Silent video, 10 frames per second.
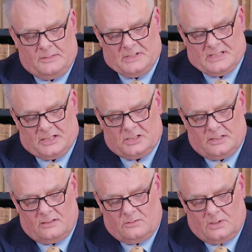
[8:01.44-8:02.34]

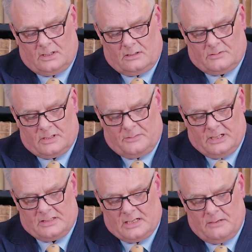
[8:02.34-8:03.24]
possession in the world were the
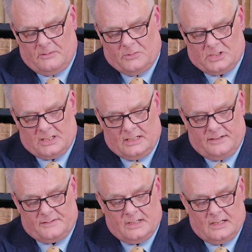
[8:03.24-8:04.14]
motorhome in which he
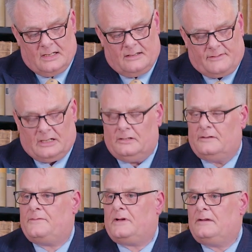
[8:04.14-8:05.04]
lived, valued
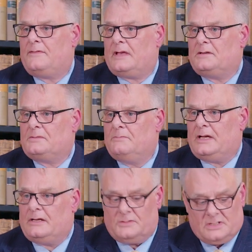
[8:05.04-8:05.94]
at
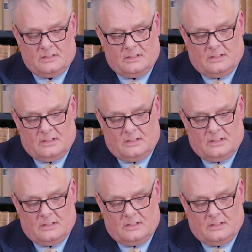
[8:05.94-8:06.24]
£5,000,